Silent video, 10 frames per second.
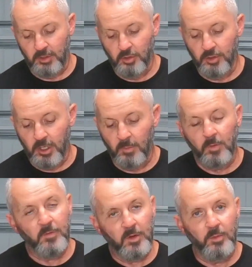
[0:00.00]
good
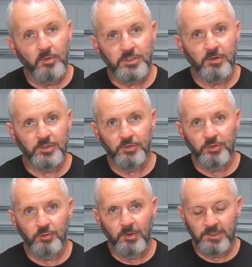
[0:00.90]
number of their boots are still
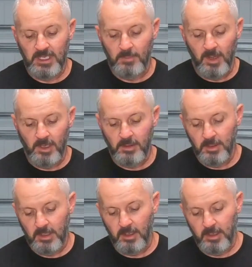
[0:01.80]
USA
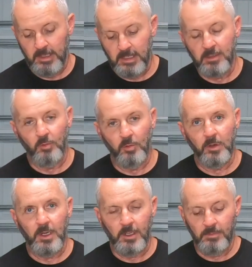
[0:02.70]
made in
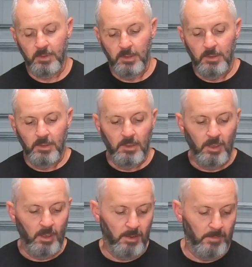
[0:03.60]
Oregon.
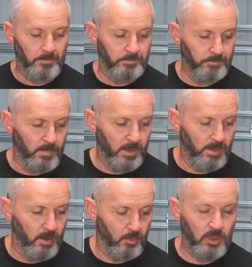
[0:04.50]

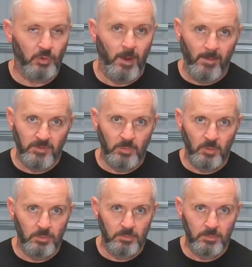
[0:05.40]
They're
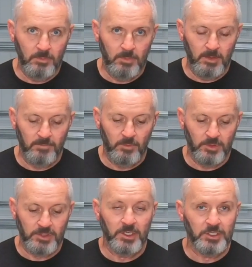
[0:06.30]
recraftable if they're
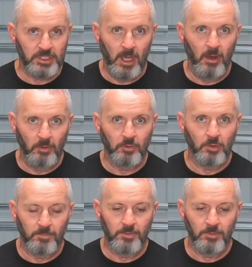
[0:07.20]
stitched down,
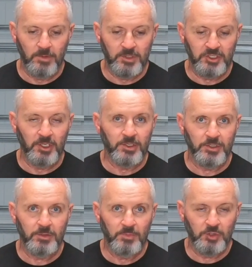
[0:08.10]
or if they're the
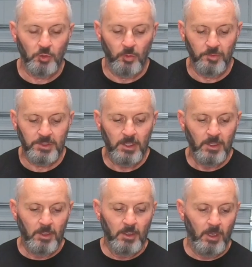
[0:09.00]
stitch soles.
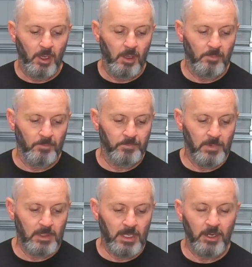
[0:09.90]
A
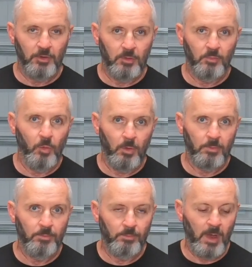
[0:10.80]
lot of their
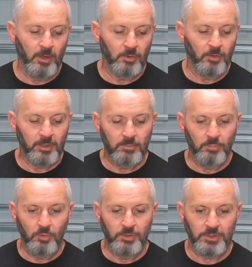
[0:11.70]
more modern looking
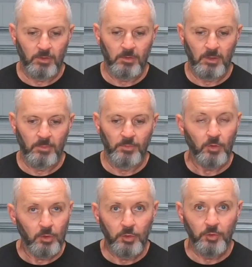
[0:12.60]
boots are
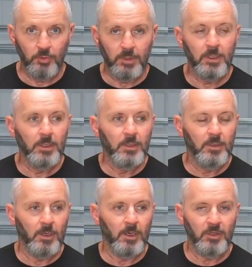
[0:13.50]
they're glued.
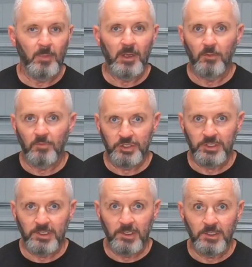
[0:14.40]
They're made
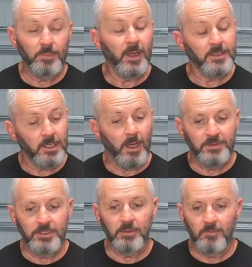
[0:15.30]
overseas by
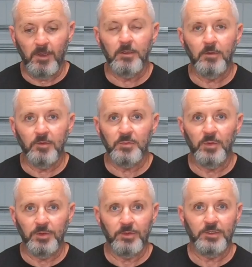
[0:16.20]
top tier vendors,
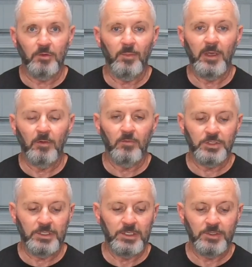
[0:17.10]
but they're still made
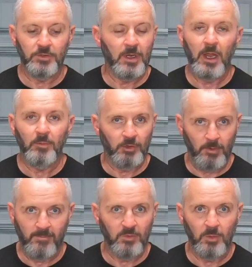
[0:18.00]
overseas, and they're not
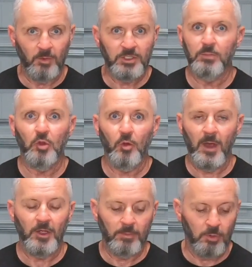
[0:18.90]
recraftable. Once you blow them
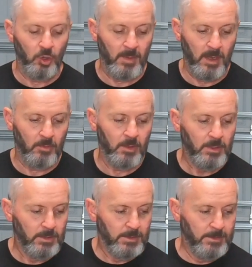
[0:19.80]
out, you blow them out.
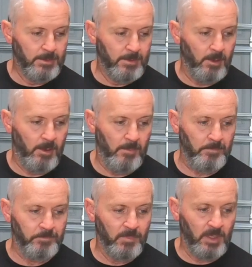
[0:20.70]

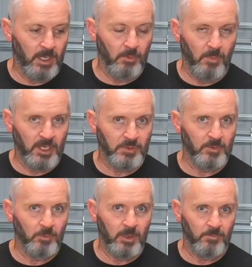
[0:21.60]
Kind of reminds
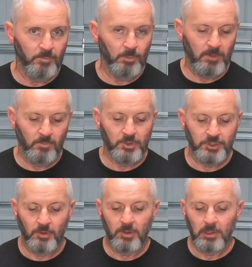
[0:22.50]
me when I first
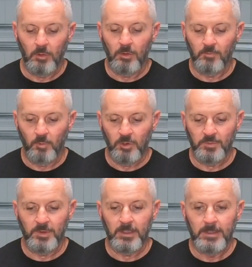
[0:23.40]
started in law
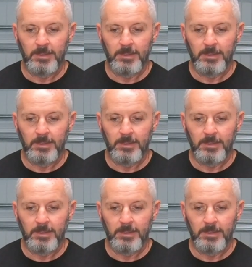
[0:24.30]
enforcement,